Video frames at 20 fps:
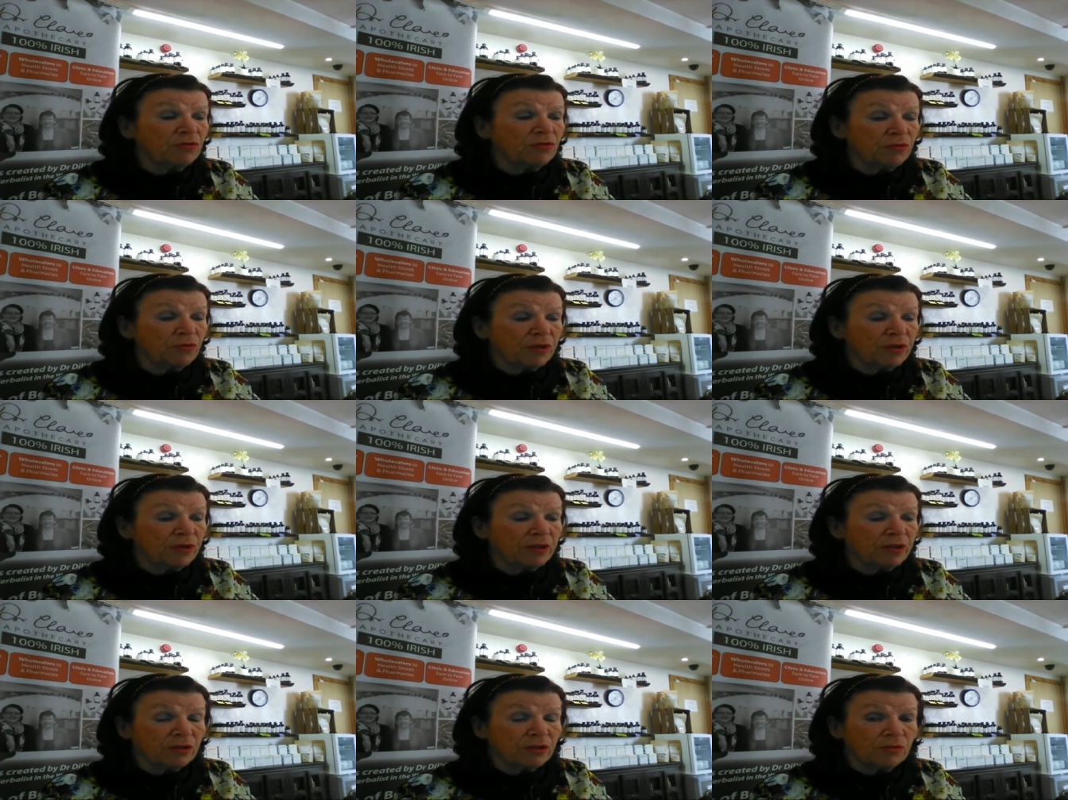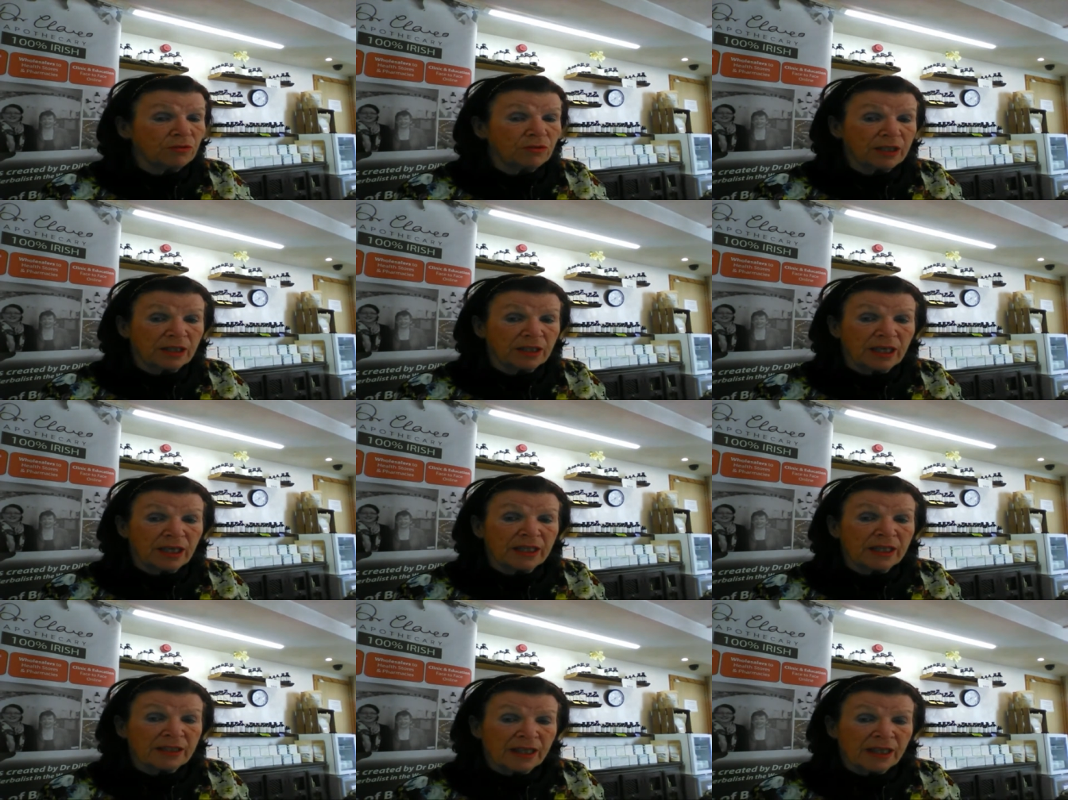So it,
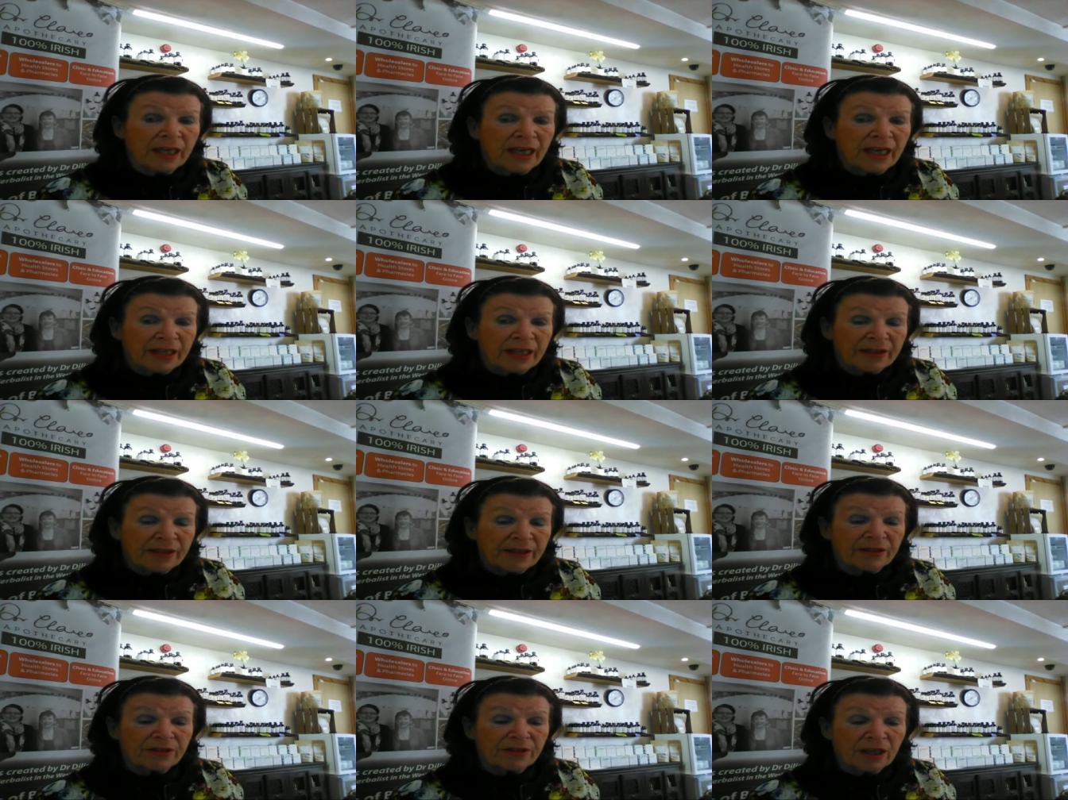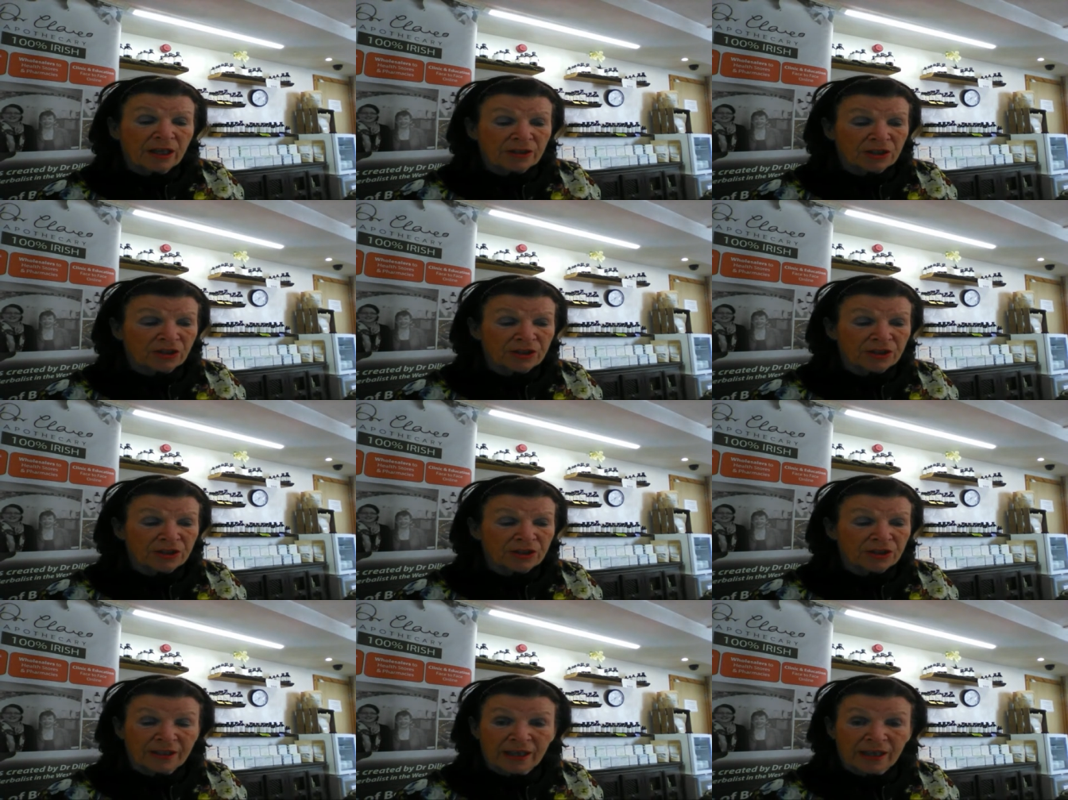they're not just a
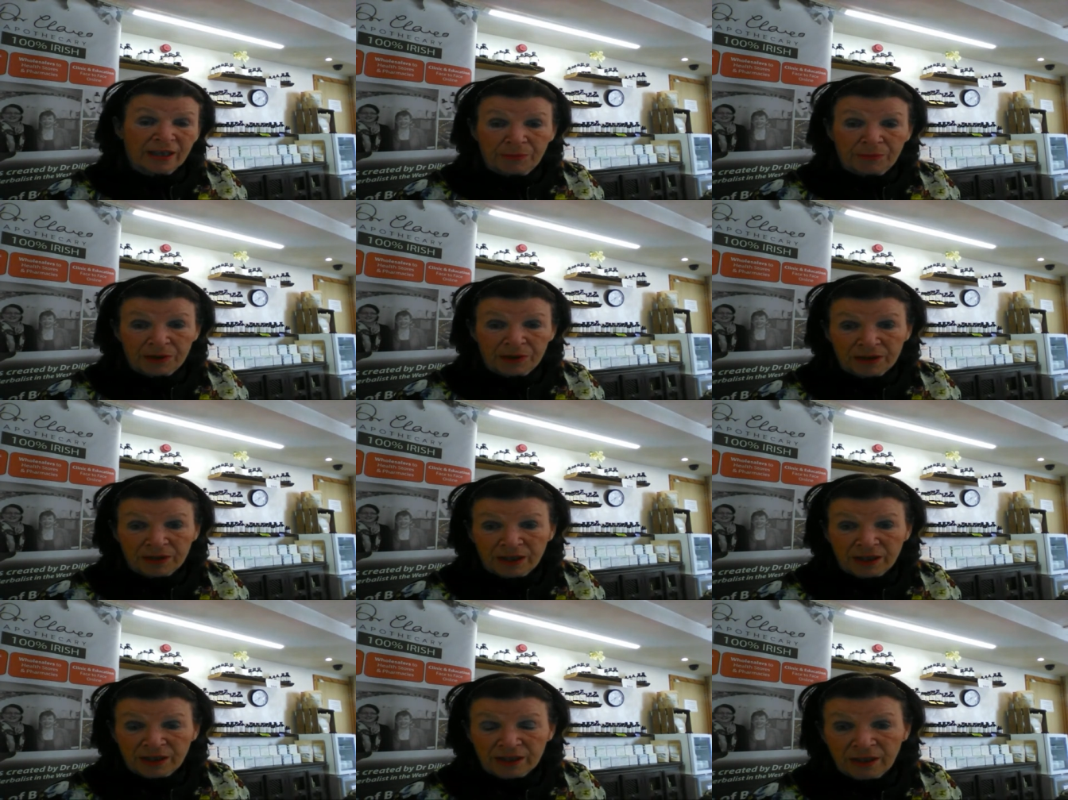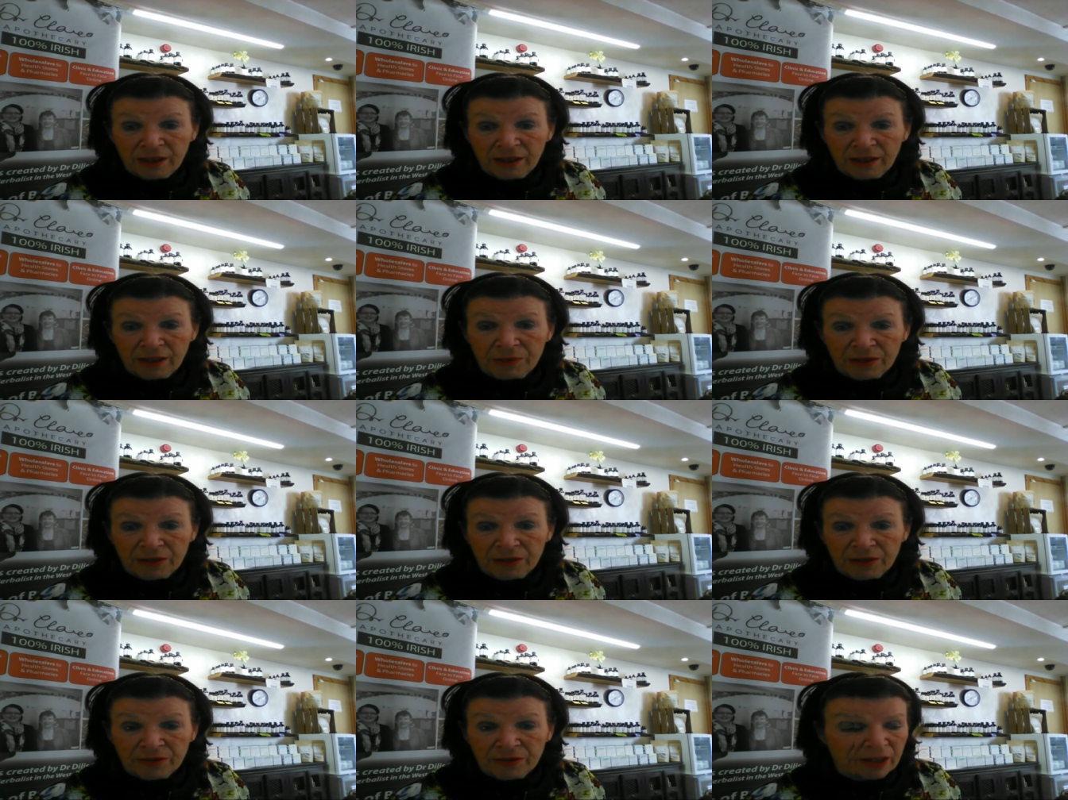little bit of this and a little bit of
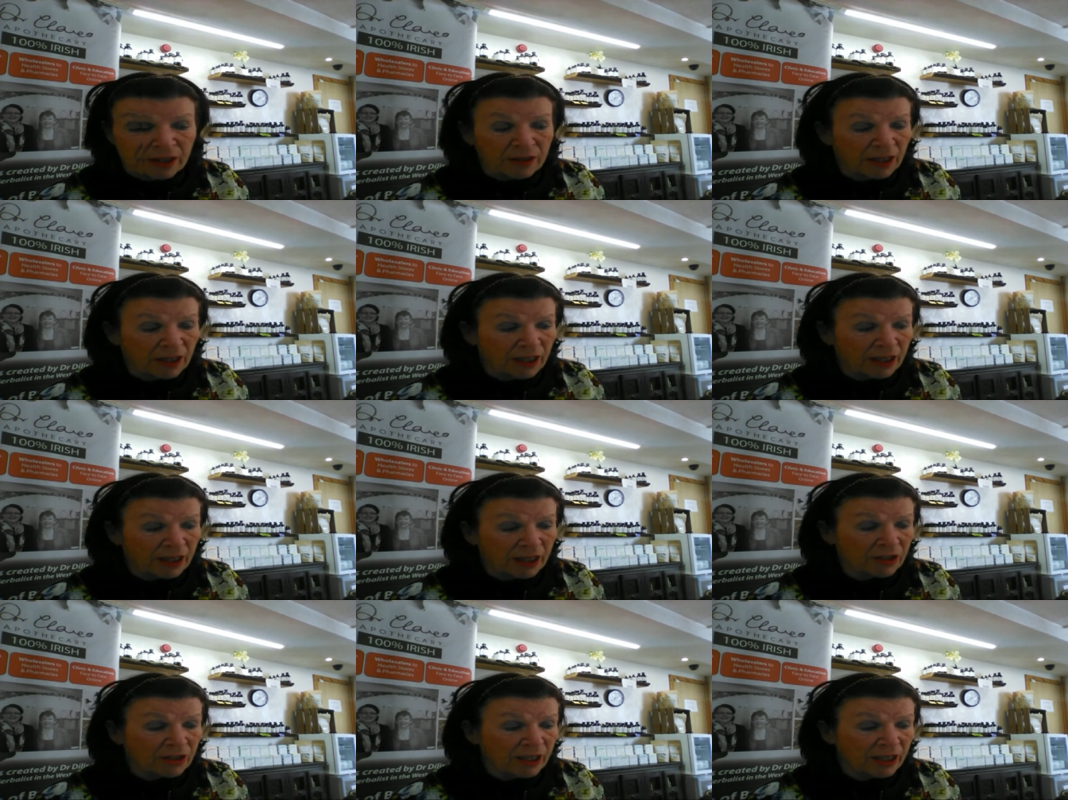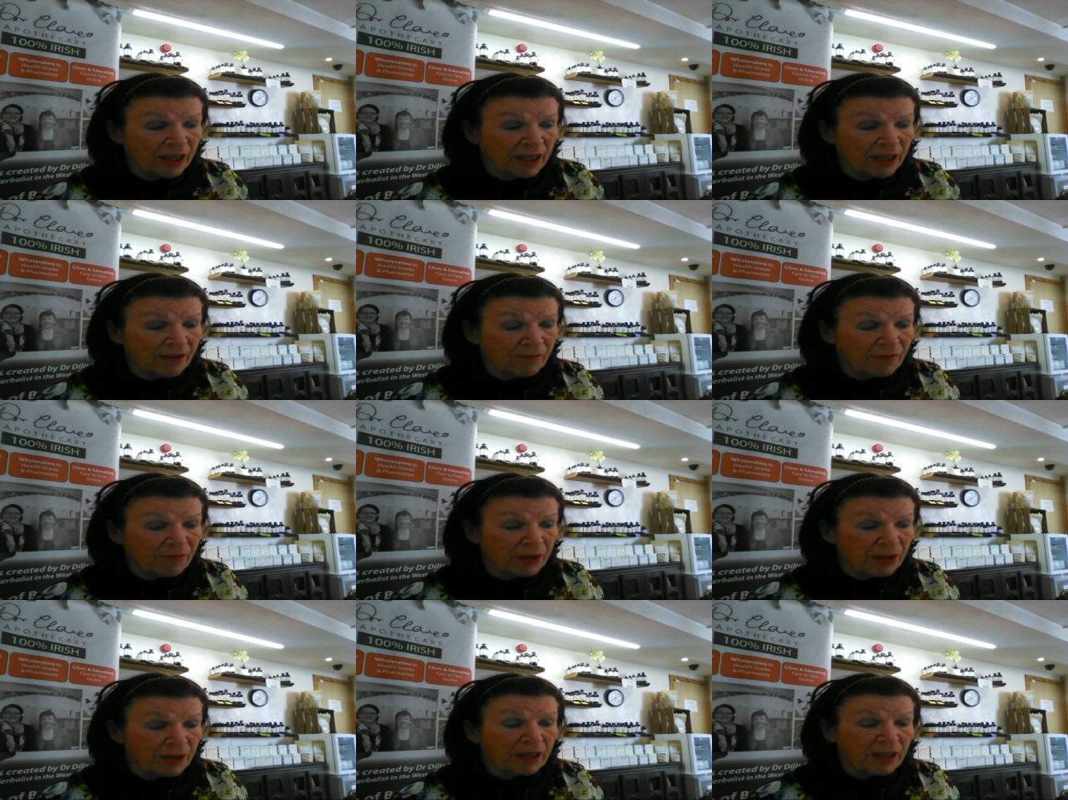that. They actually have big
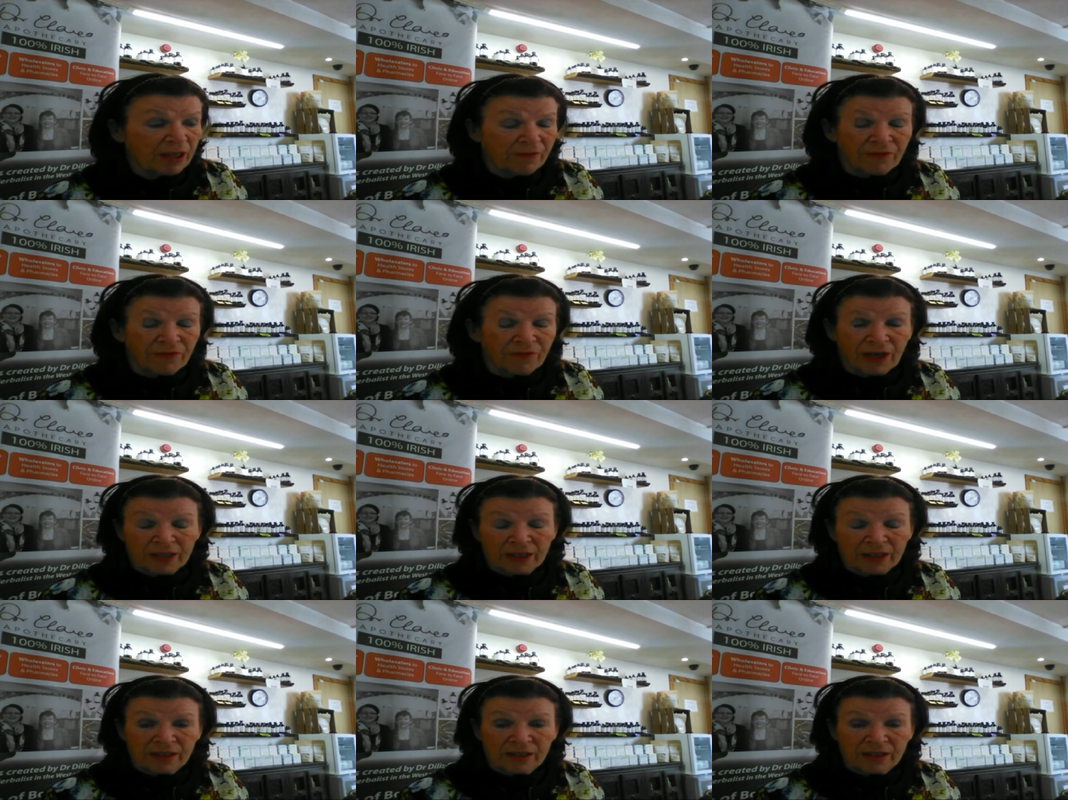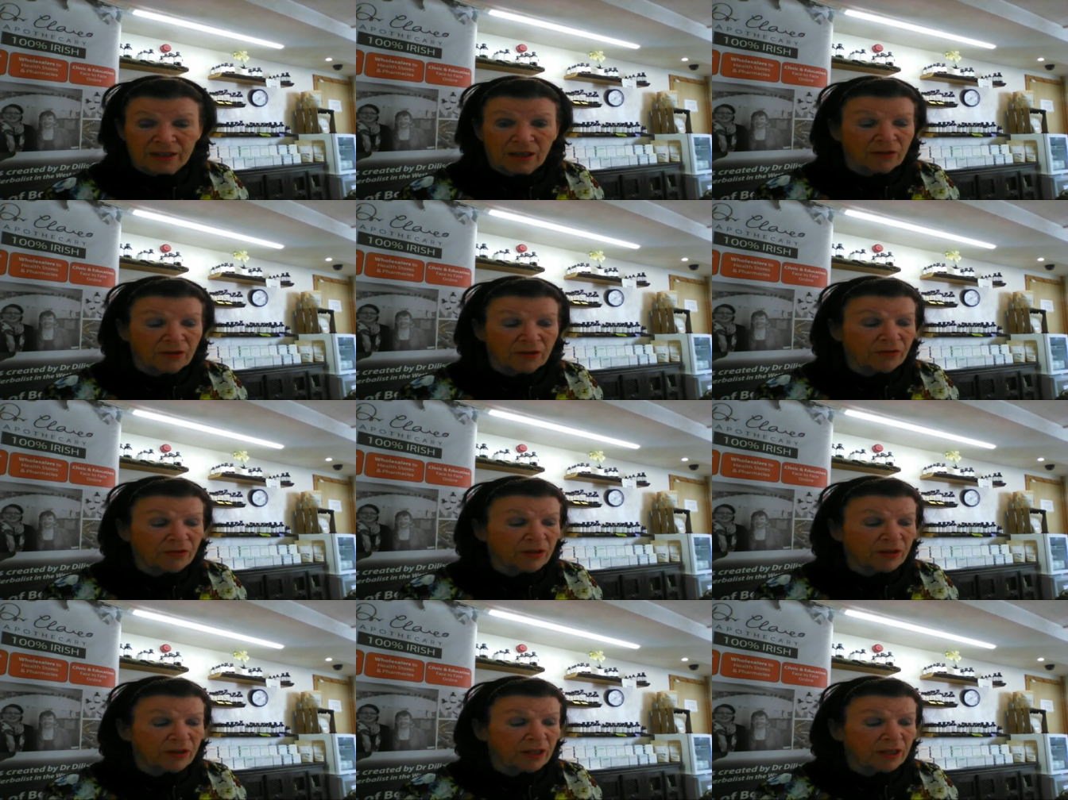effects on the